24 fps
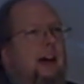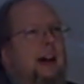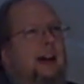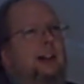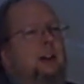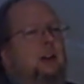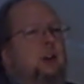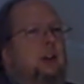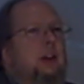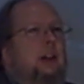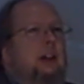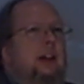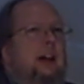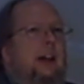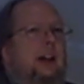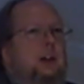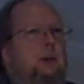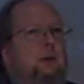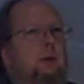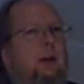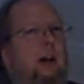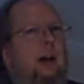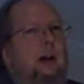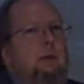ancient
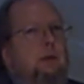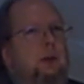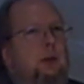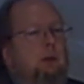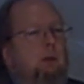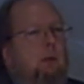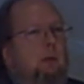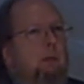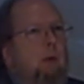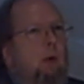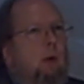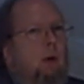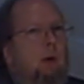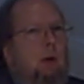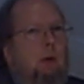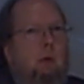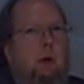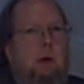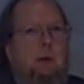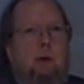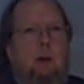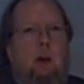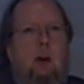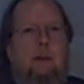days when I was a reporter,
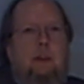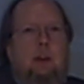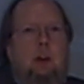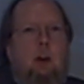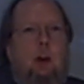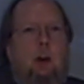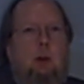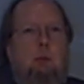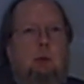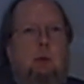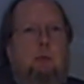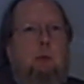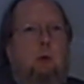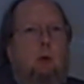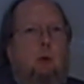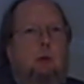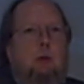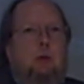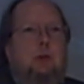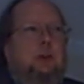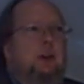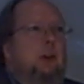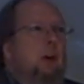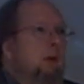we would often call
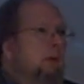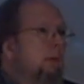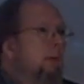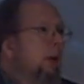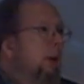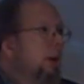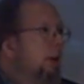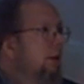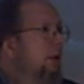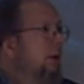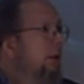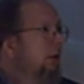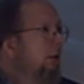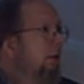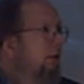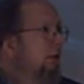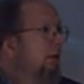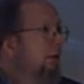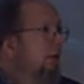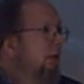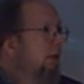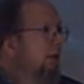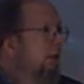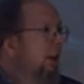reporters' notebooks.
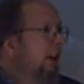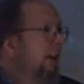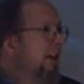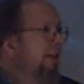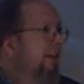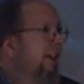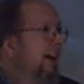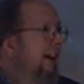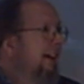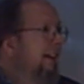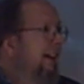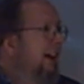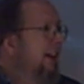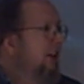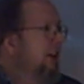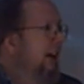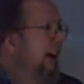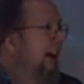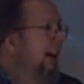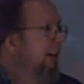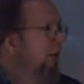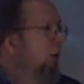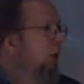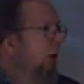In effect, that's
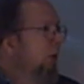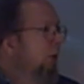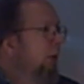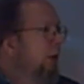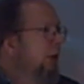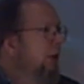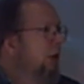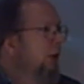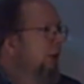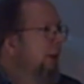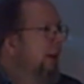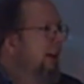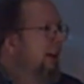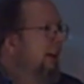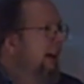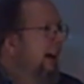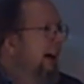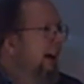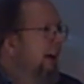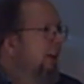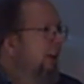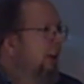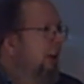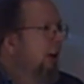kind of what we're doing
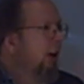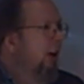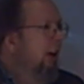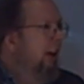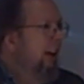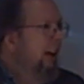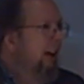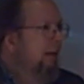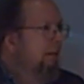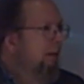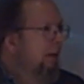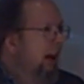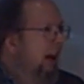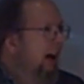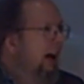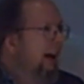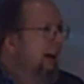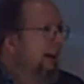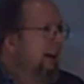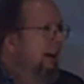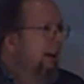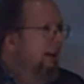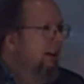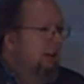now and calling it
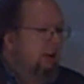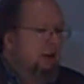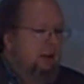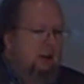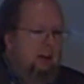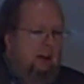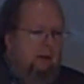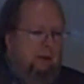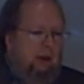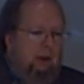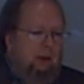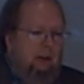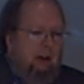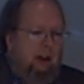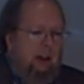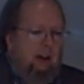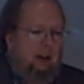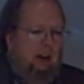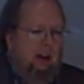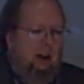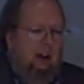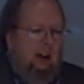blogging to some degree.